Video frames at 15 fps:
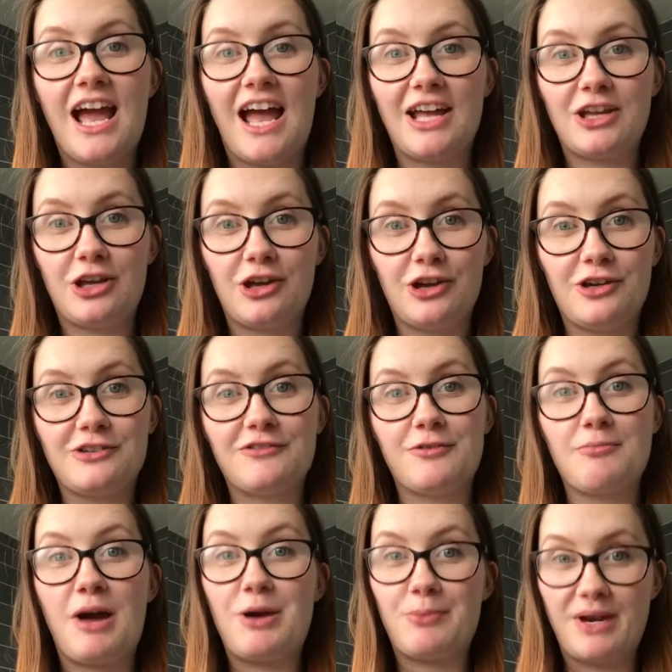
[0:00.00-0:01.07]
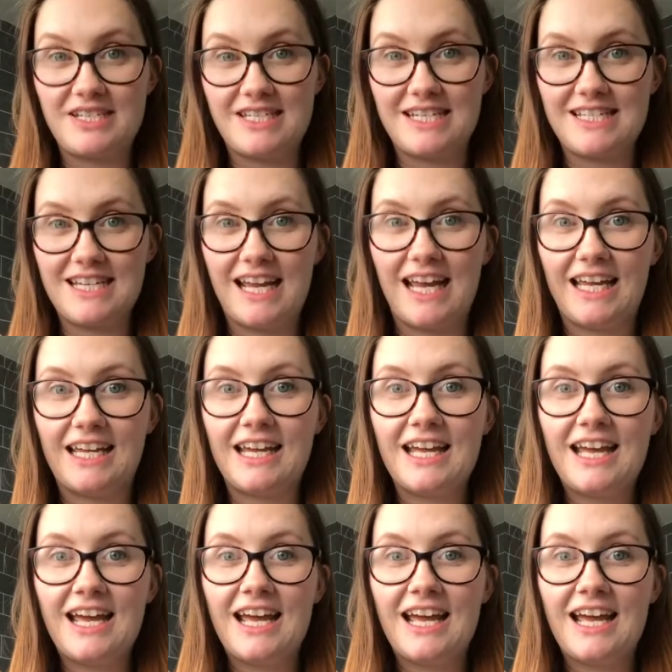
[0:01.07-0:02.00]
and good for my wedding day.